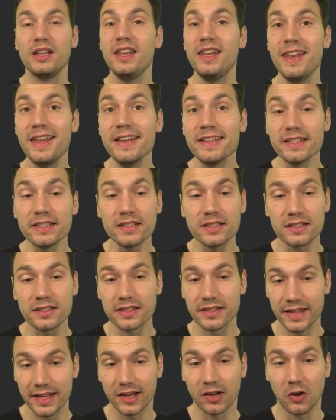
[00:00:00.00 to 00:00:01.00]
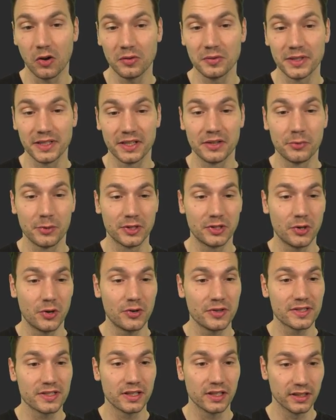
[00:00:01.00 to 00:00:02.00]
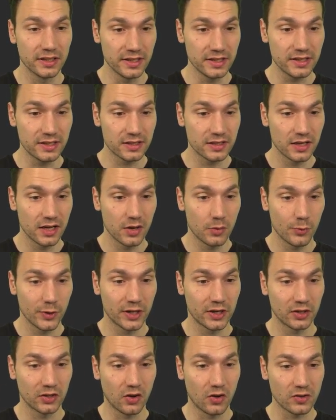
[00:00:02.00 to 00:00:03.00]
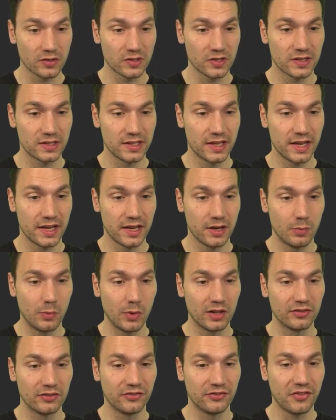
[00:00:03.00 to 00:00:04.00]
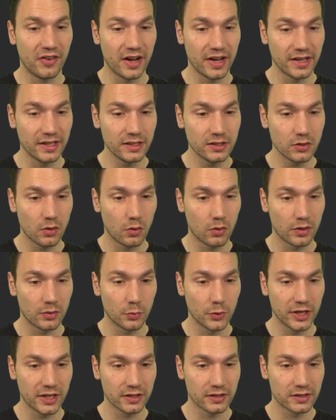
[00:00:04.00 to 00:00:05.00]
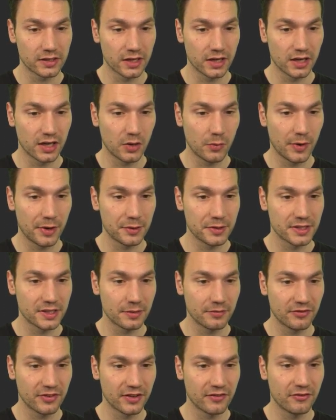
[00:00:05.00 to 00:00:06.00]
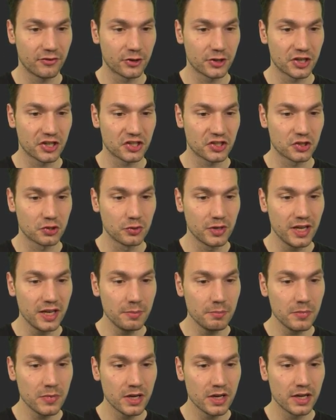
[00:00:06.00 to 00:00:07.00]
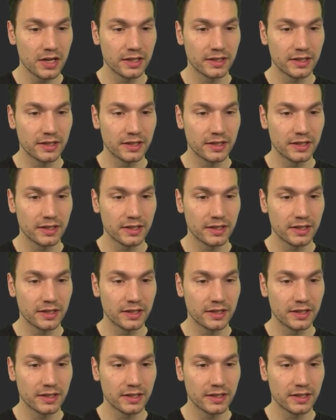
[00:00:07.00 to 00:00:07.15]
list that already returns a list. We could also say, well, find, or we could query something for a stream.